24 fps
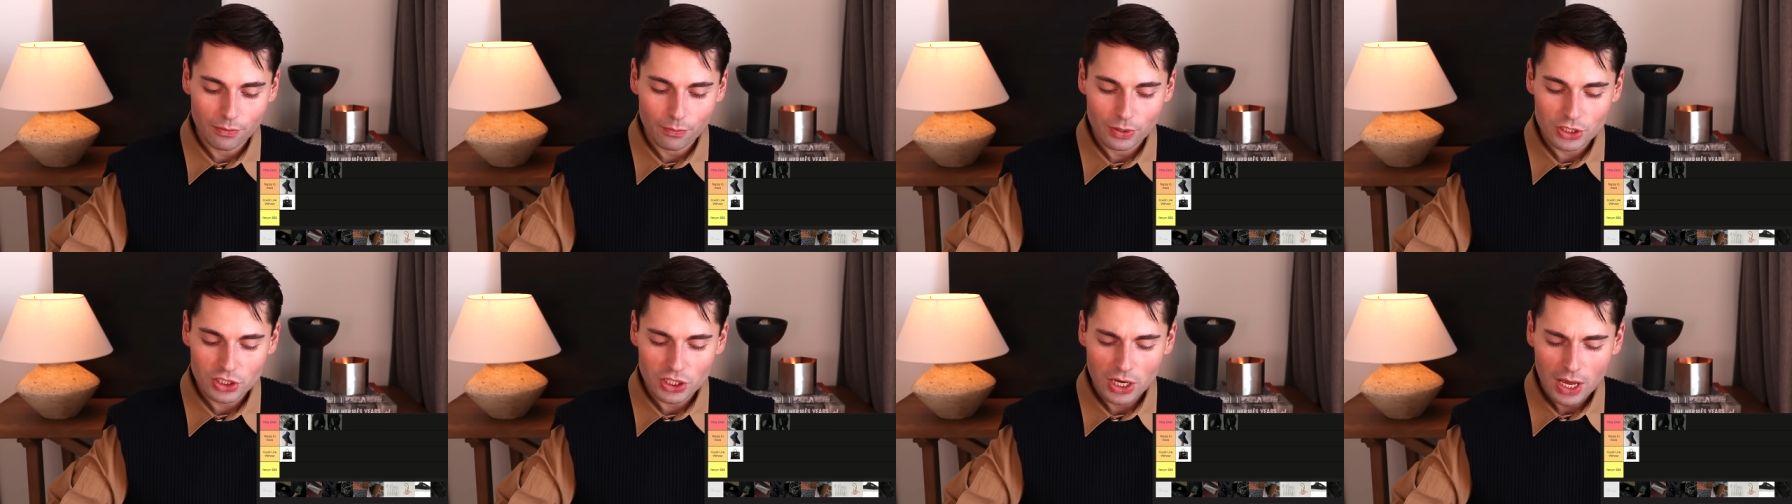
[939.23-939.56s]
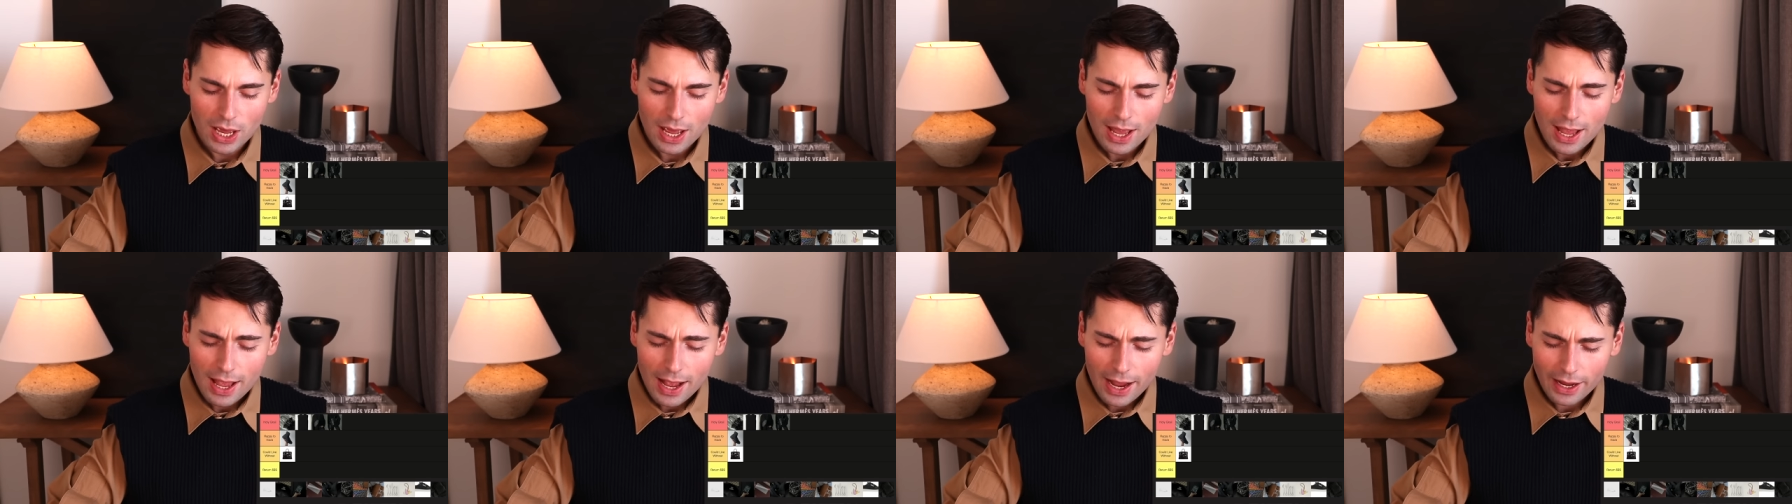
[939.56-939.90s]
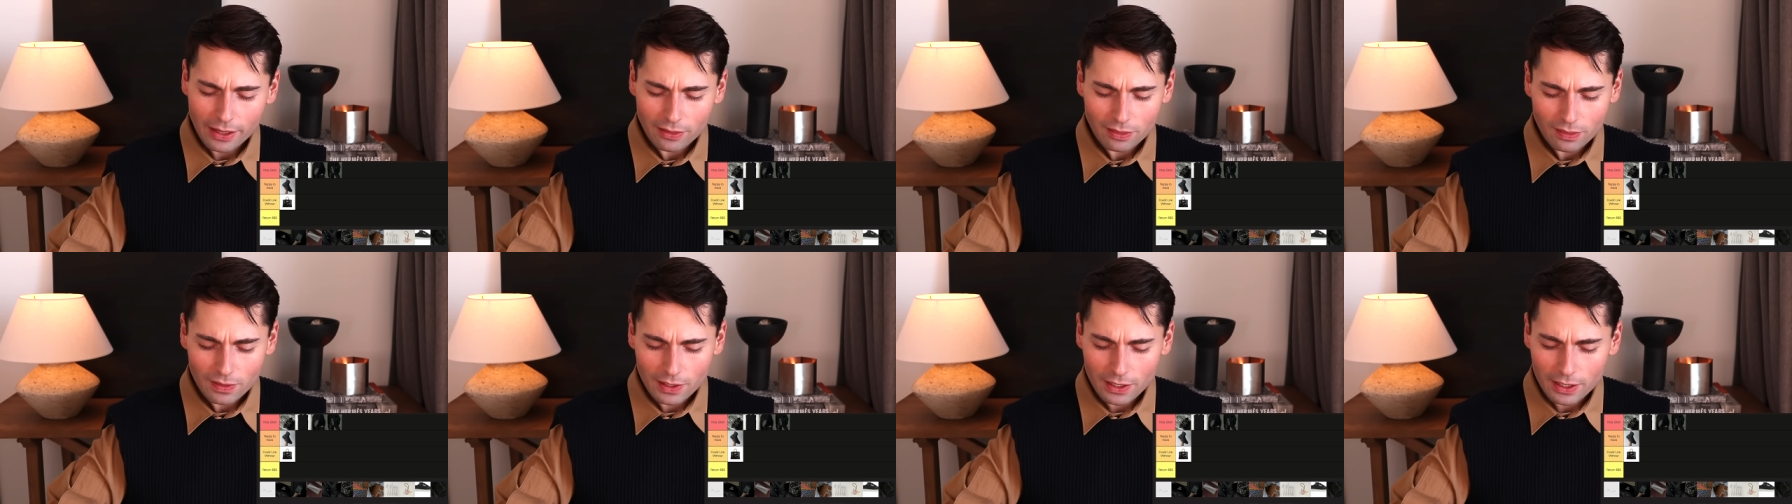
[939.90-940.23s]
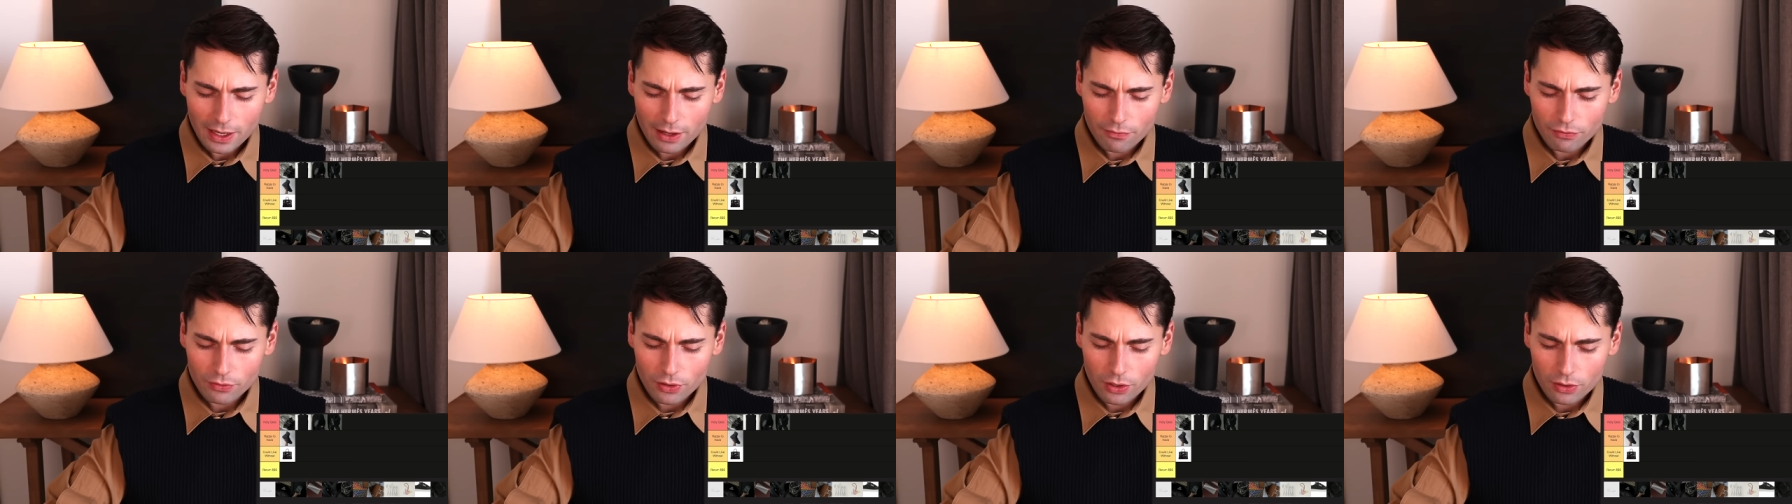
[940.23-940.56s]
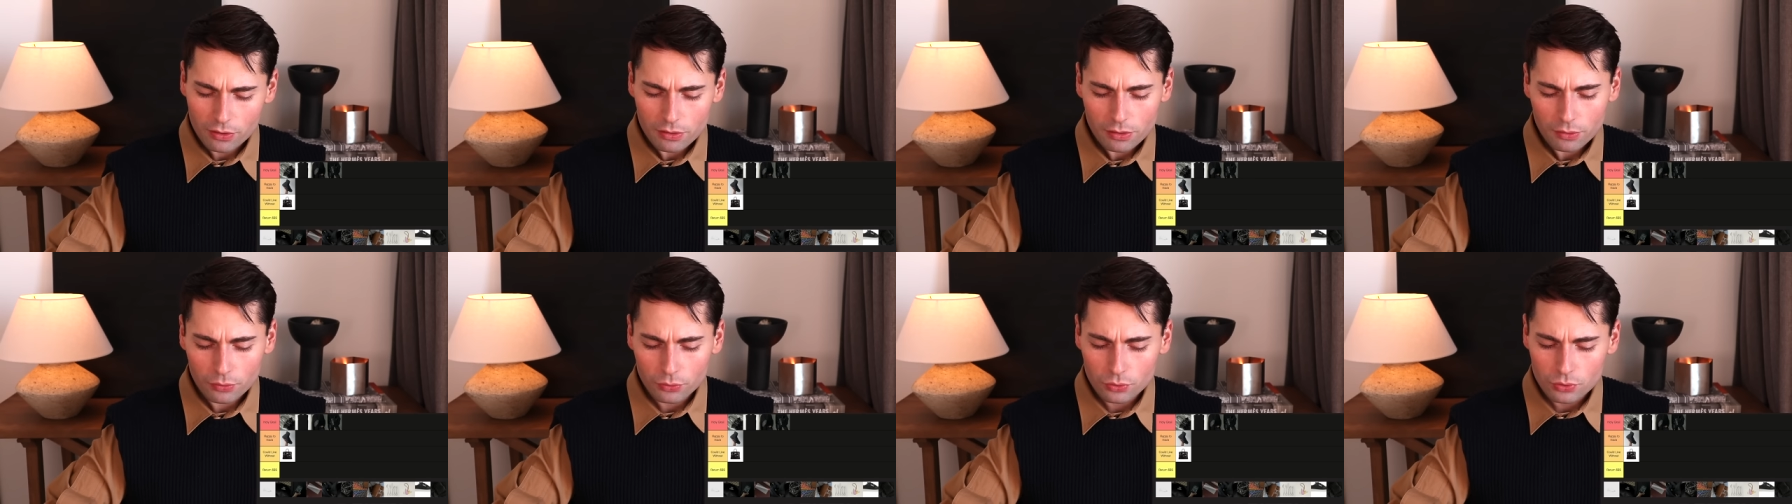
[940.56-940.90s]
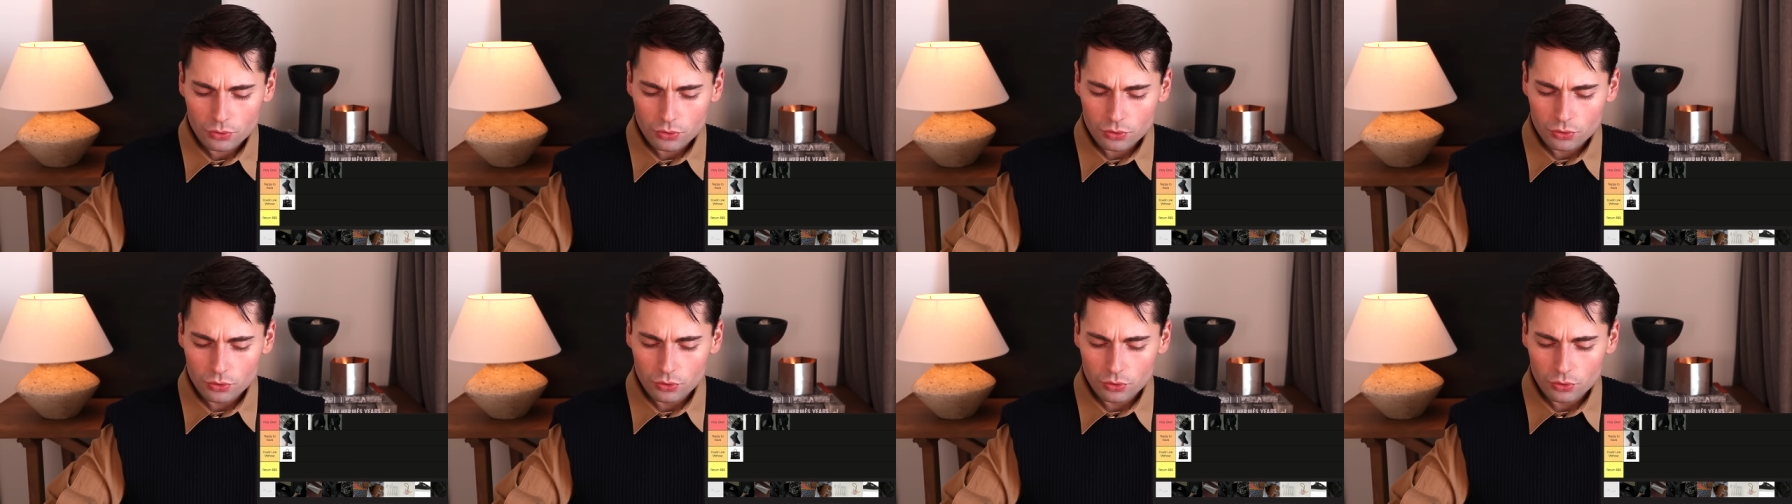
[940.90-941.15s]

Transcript: which I think I've gone through